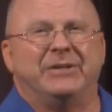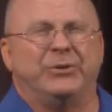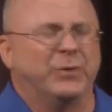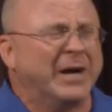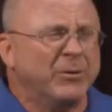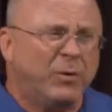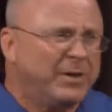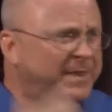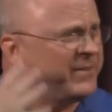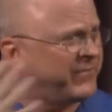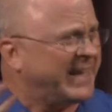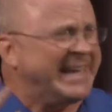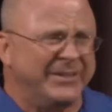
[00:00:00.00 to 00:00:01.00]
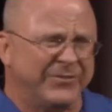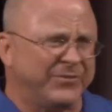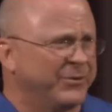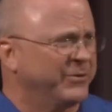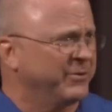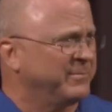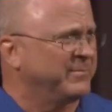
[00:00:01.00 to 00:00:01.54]
do I want this
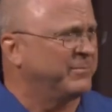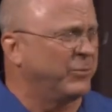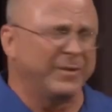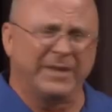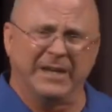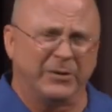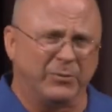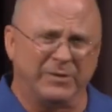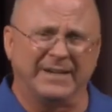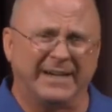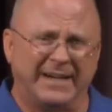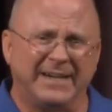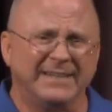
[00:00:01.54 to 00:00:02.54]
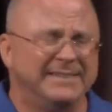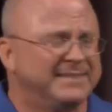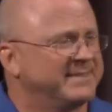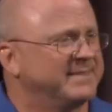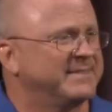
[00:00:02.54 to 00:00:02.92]
answer more than I want God?